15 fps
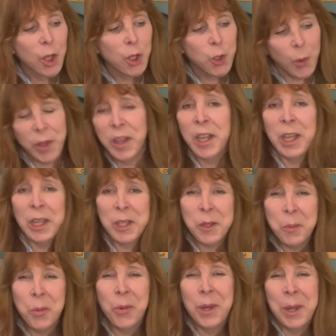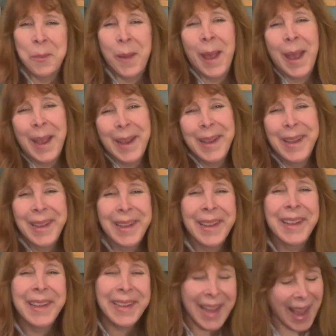Do I think it's a pretty bag?
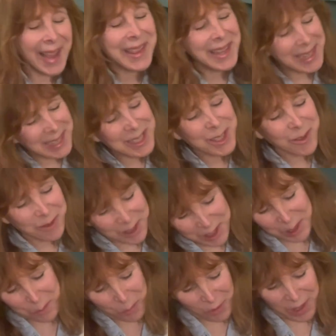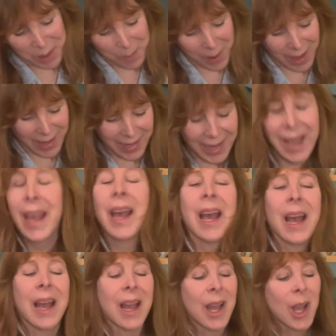Yeah, I think it's a really pretty bag.
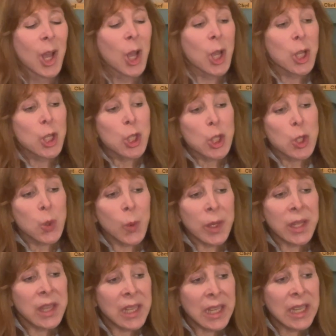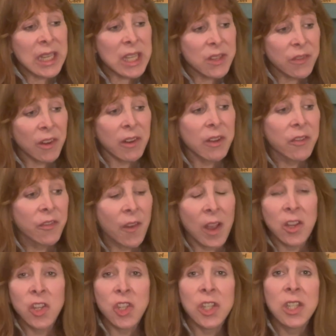Do I think it's very
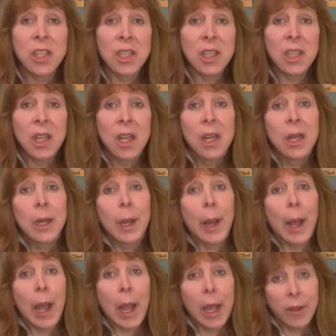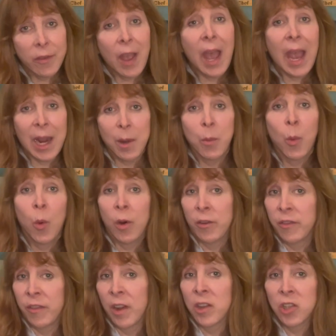functional? I've had more
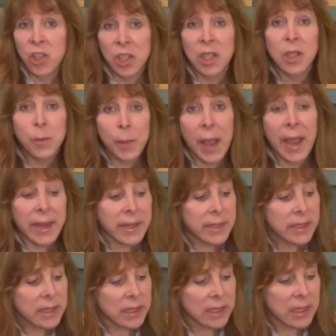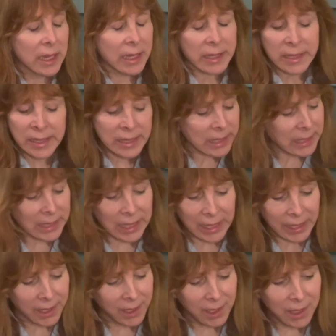functional bags. I cannot lie.